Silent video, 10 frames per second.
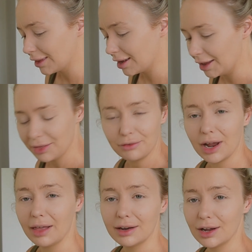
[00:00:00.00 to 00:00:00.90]
and the
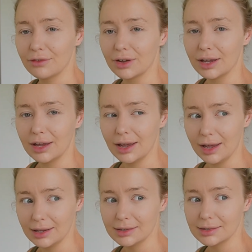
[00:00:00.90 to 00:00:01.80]
reality of it
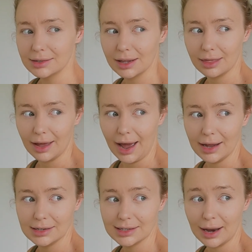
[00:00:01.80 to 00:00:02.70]
is
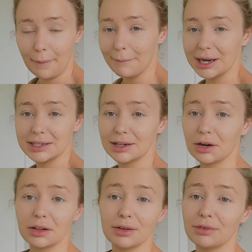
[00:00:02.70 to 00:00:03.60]
that my tan
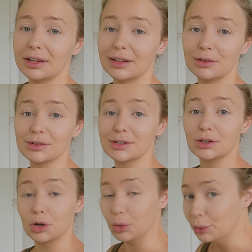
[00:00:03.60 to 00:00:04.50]
only really looks
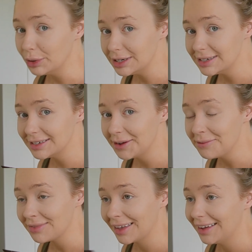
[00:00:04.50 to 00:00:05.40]
good
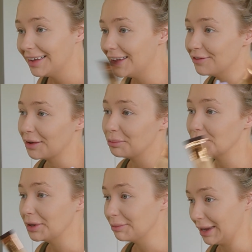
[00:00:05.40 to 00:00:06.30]
if I'm
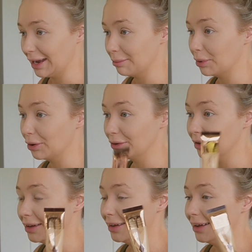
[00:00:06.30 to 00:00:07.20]
putting makeup on.
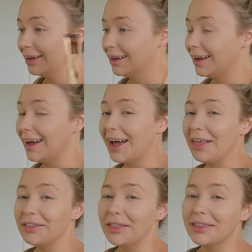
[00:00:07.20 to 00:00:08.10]

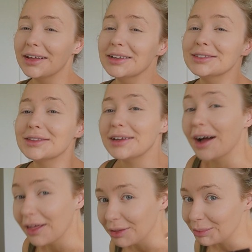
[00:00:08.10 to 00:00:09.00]
And then there's the
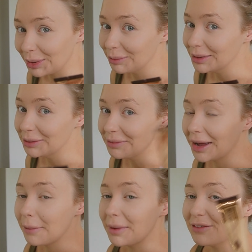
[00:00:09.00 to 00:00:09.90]
other problem.
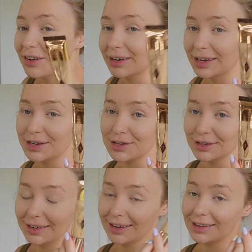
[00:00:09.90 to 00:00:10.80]
My
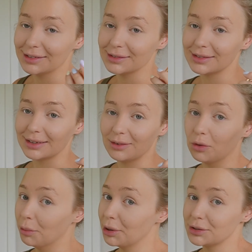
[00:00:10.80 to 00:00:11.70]
foundation is
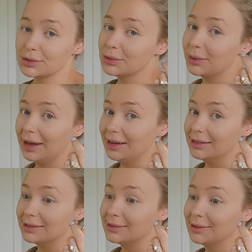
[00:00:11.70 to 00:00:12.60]
almost
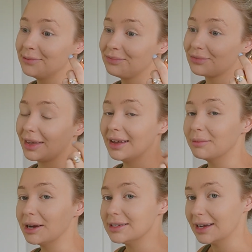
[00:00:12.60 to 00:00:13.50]
always in
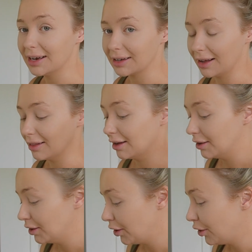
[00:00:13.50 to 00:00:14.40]
my tanned colour.
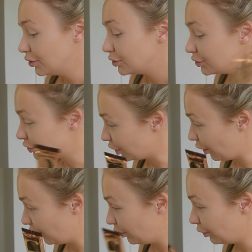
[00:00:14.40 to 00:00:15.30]
So,